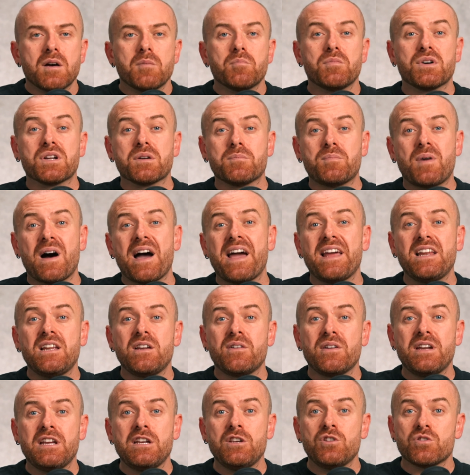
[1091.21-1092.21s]
But a
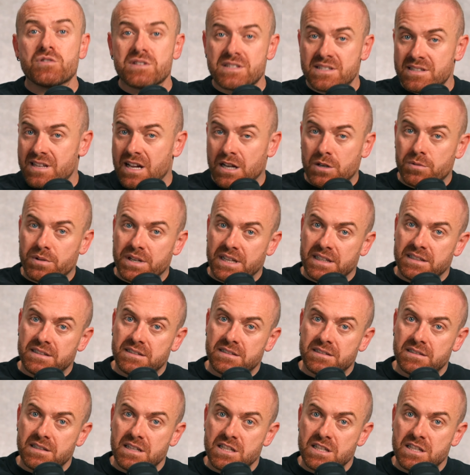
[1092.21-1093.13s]
piling rig, you're stuck with it.